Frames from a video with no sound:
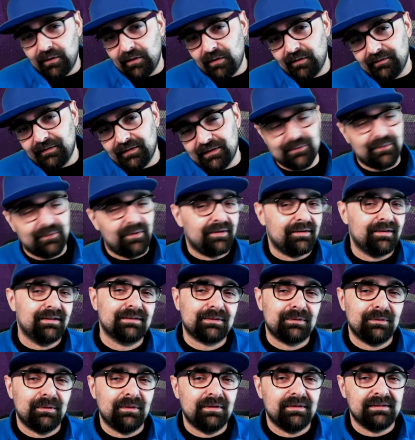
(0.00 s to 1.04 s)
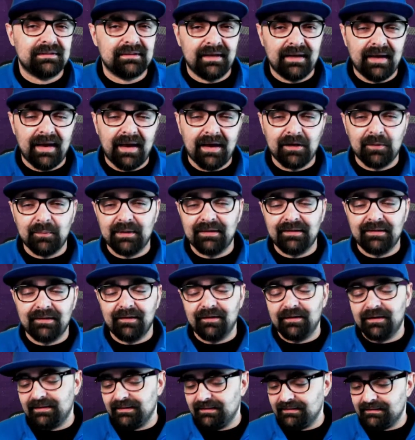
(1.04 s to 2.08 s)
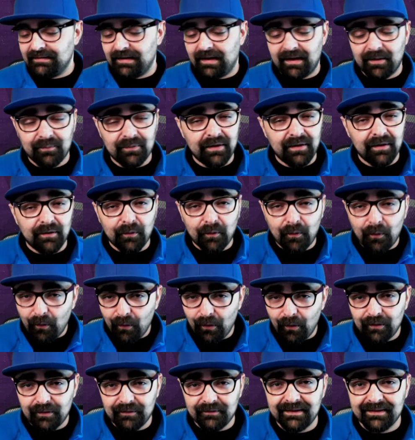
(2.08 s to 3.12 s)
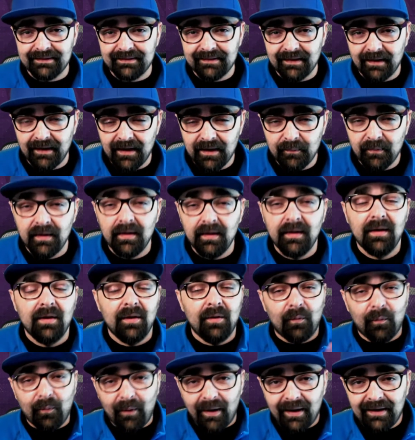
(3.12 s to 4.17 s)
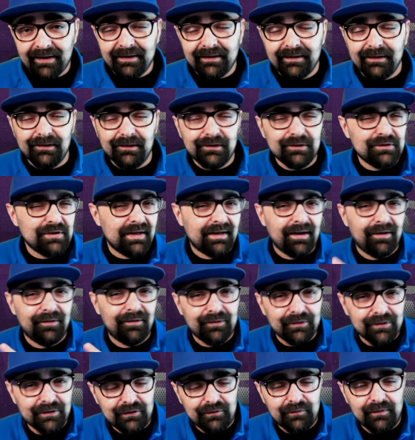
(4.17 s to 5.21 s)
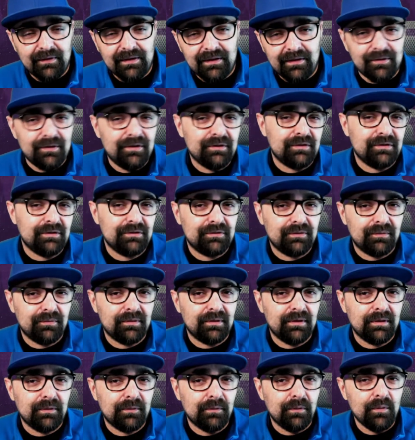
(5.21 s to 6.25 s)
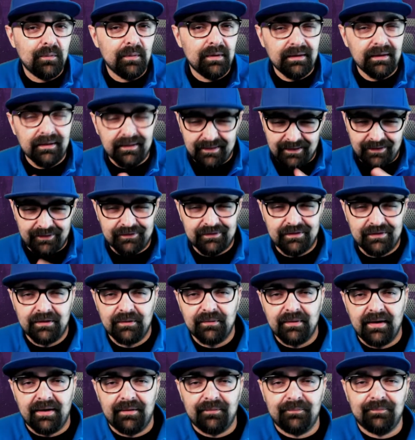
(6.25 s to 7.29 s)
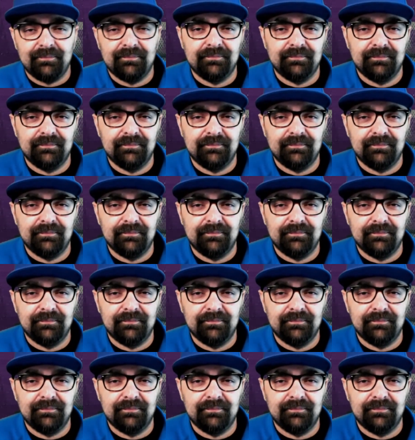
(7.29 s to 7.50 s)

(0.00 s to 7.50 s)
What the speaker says: on over to our Discord and say hi to me there, because I'm there all of the time. While you're here, check out this video. This is a really cool one, and I'll see you there.